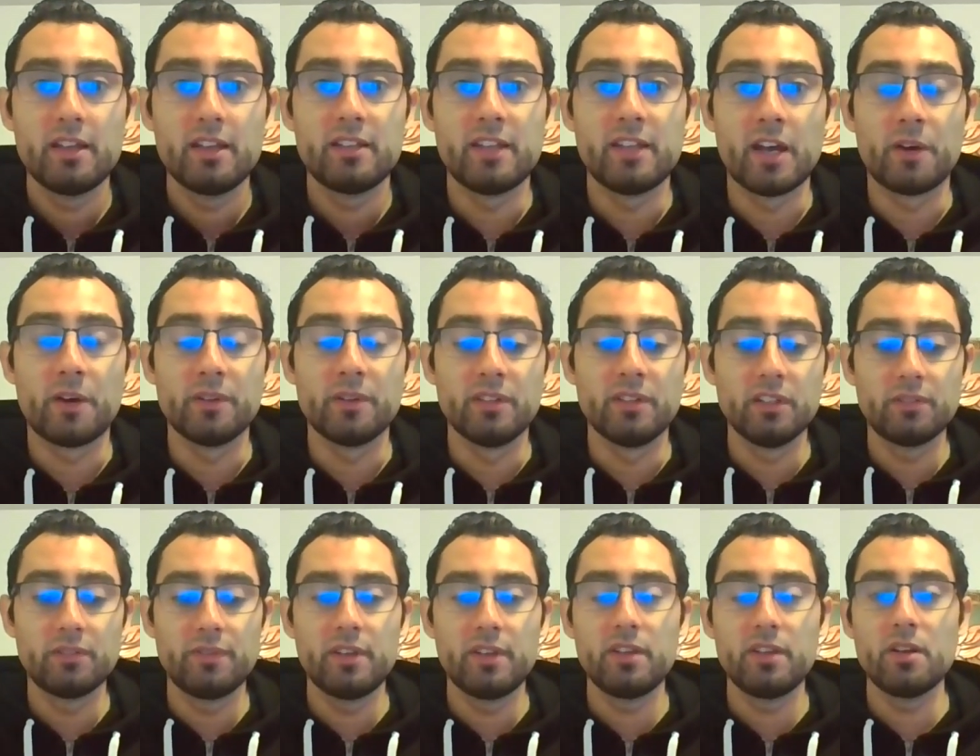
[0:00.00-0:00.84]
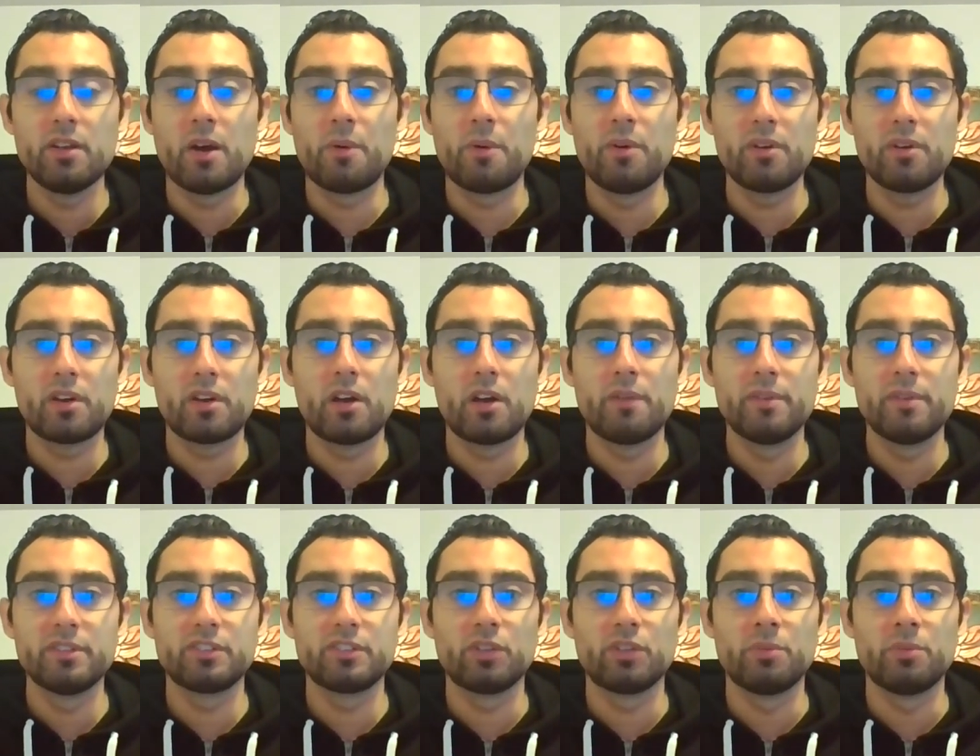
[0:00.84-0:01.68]
Now, in this video, I won't
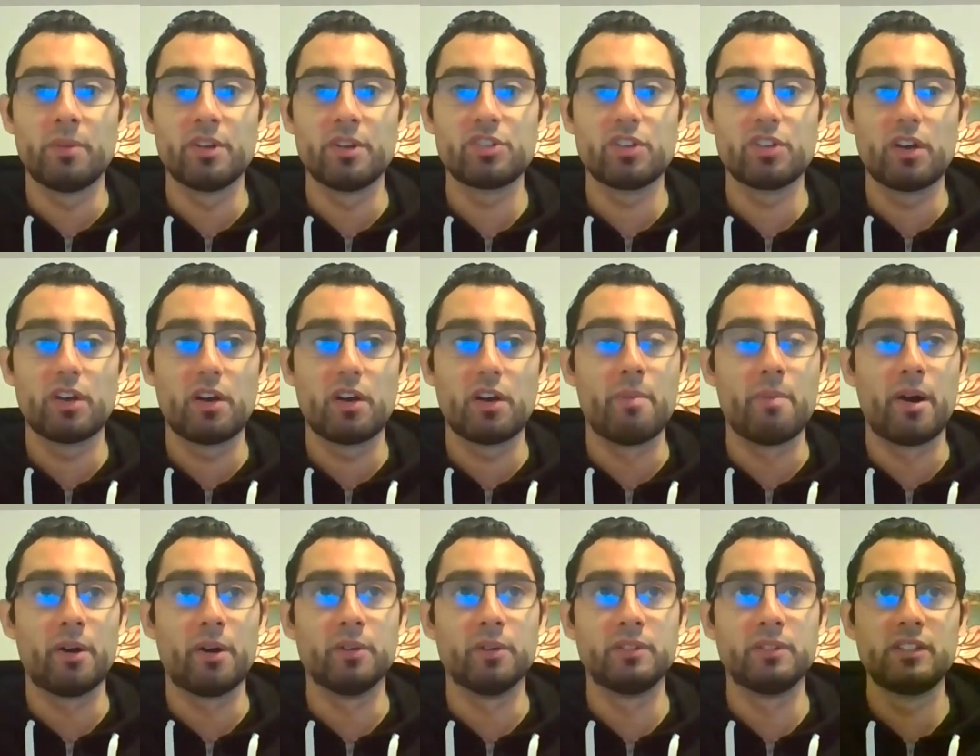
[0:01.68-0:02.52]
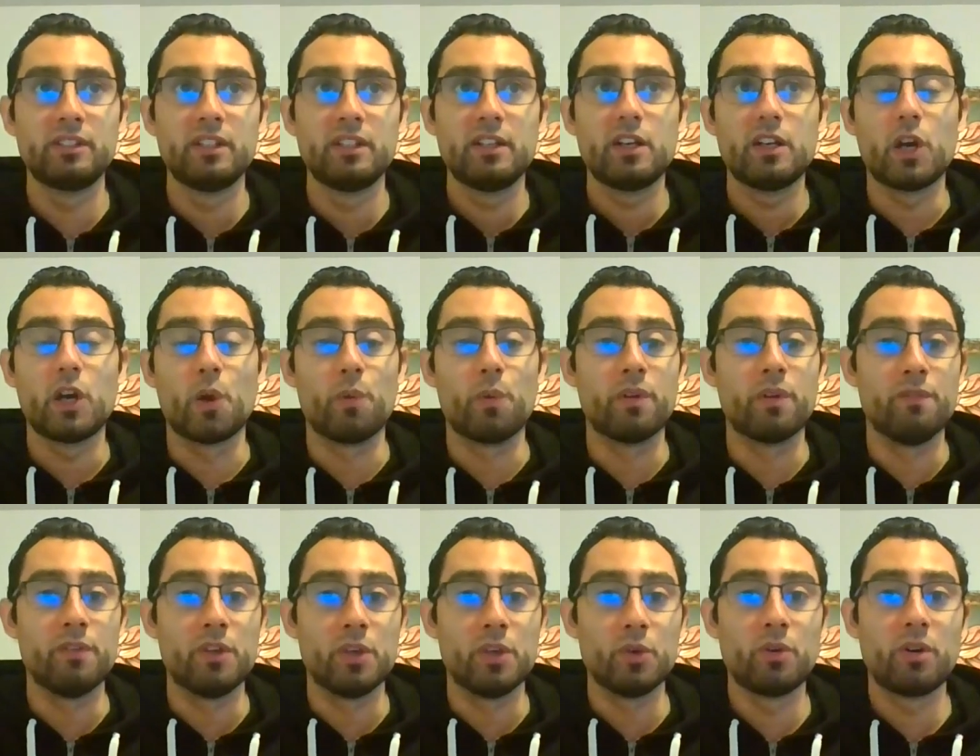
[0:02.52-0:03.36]
cover so much about a
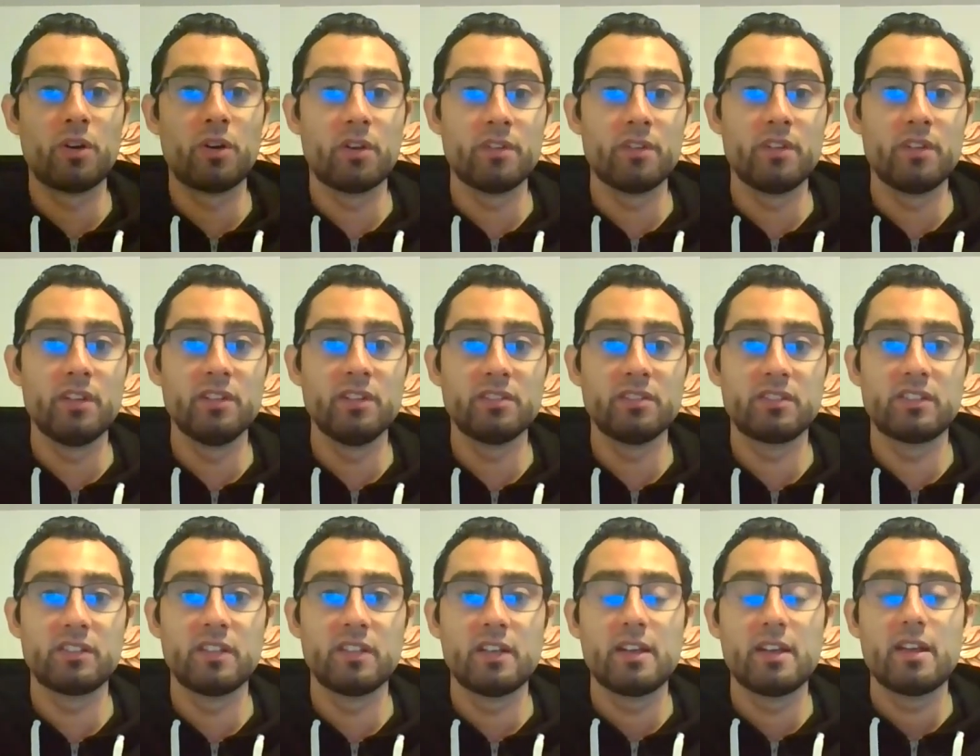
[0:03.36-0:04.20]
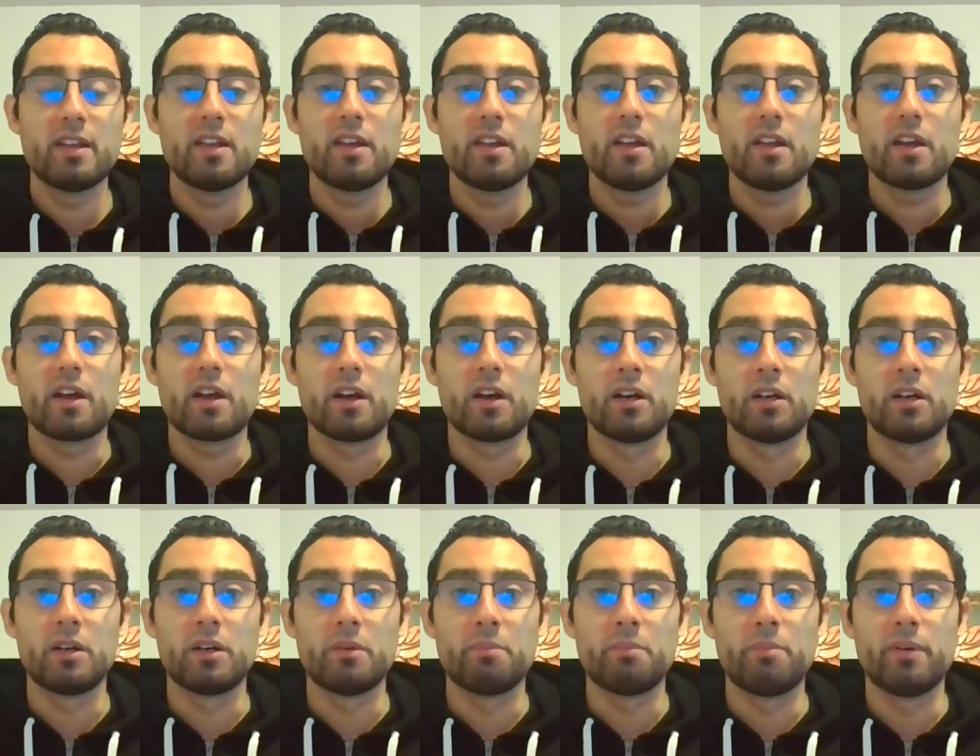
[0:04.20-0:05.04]
review on this,
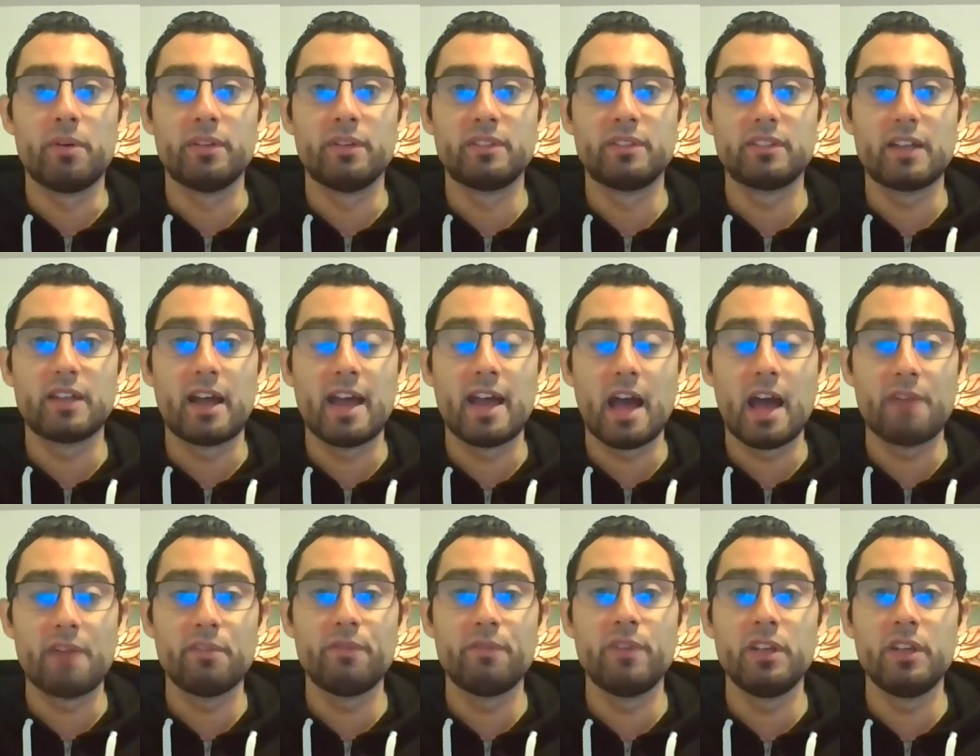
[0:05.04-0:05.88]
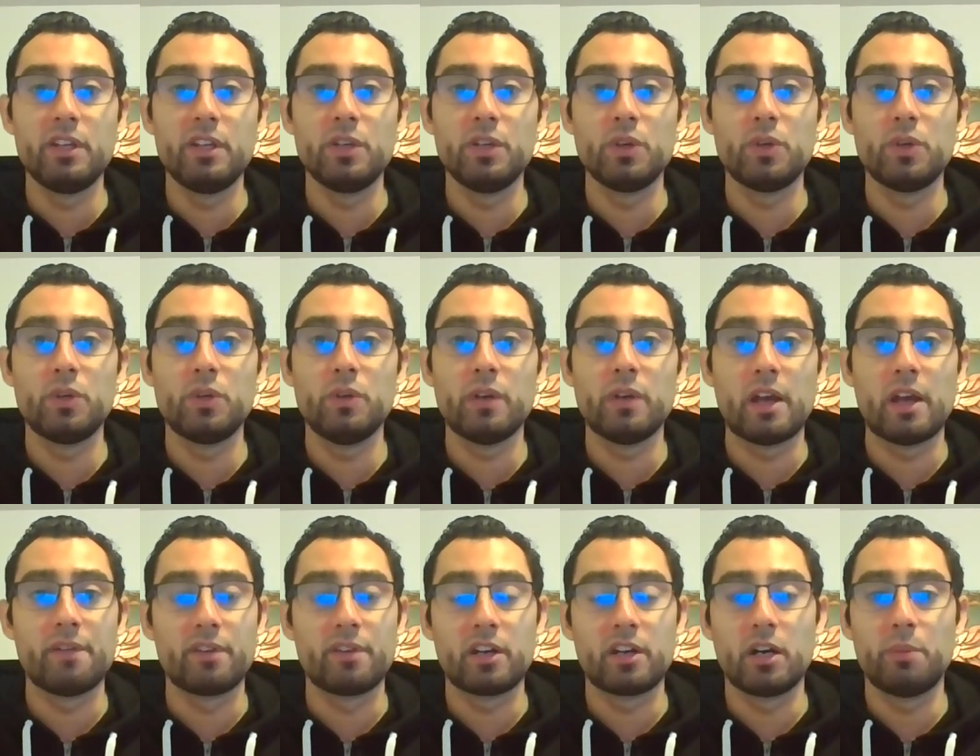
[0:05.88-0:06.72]
uh, but I have a video, I
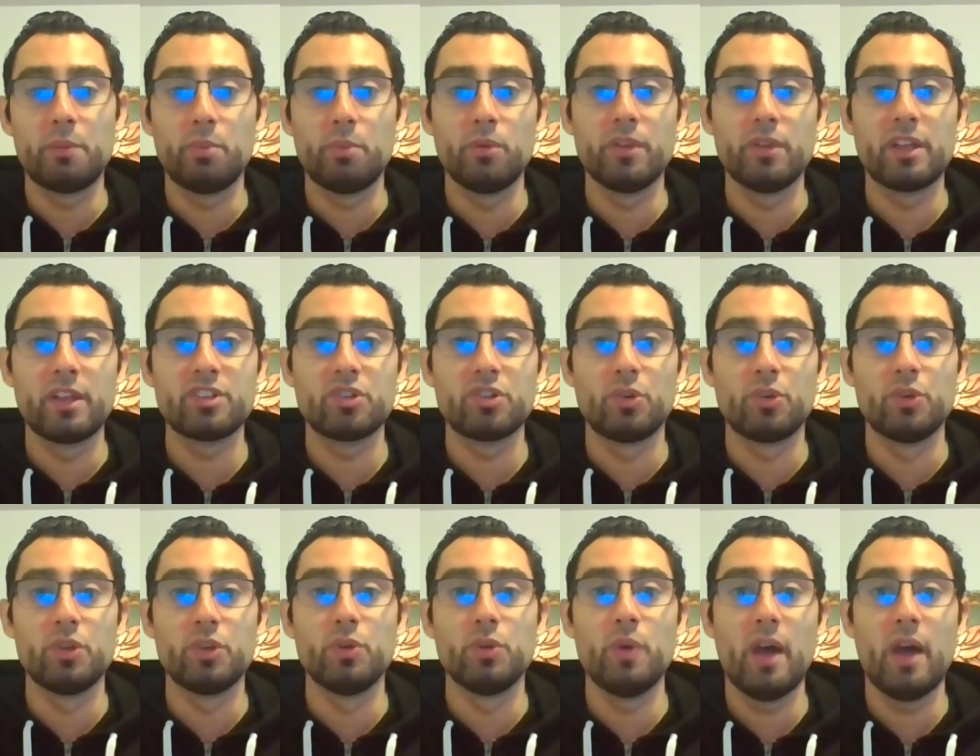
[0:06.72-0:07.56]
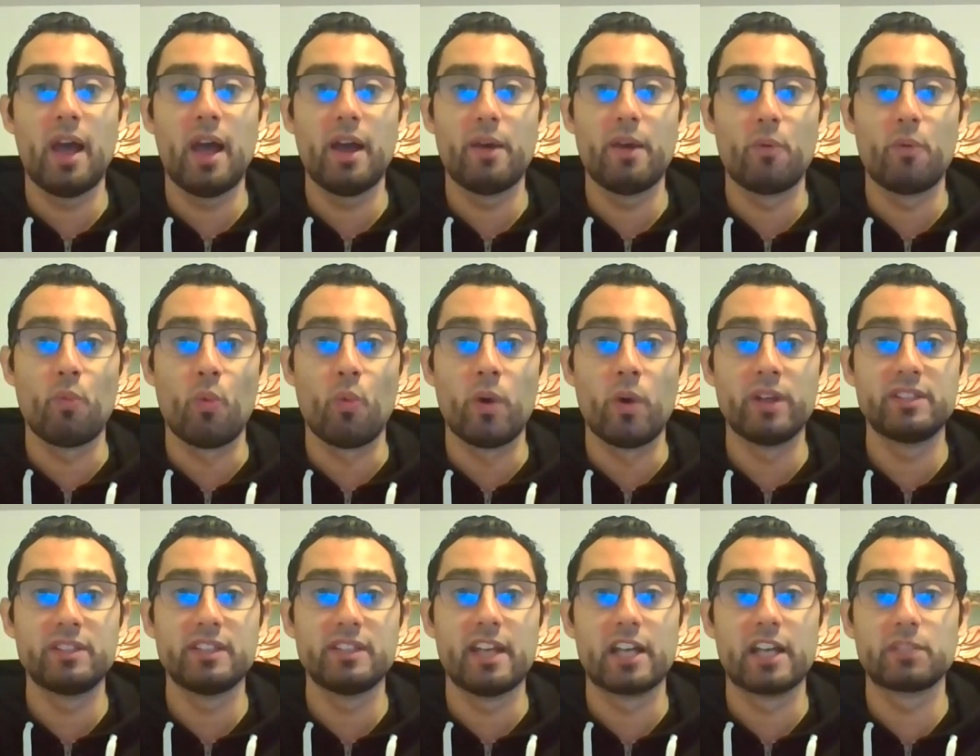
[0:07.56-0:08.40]
have a couple that show you what
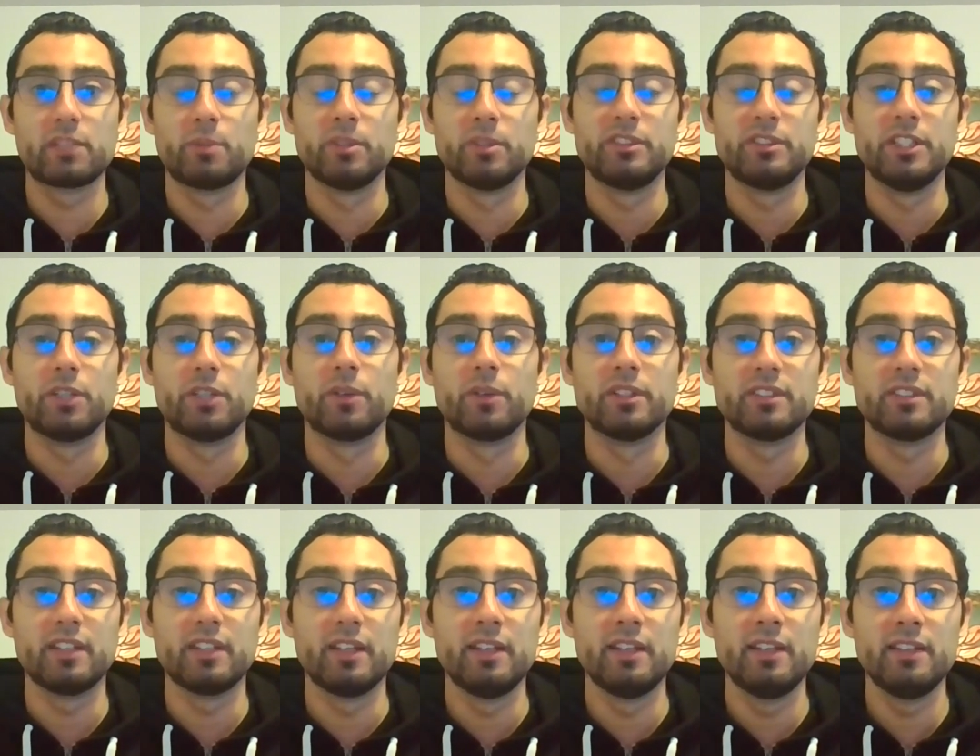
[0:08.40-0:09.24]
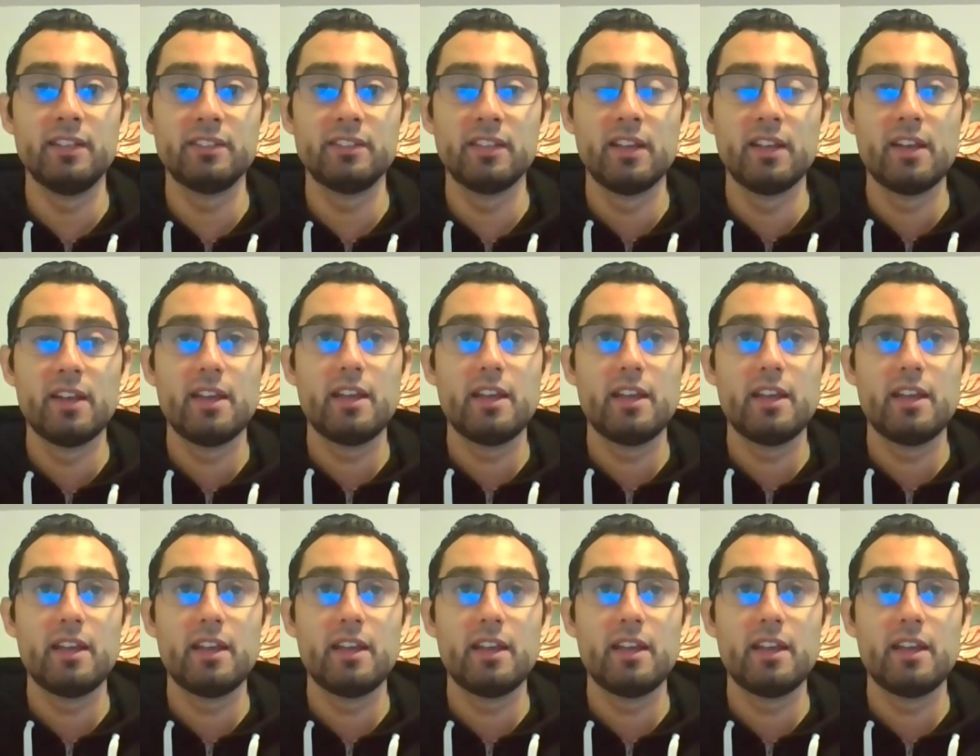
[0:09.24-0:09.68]
Expert Secrets is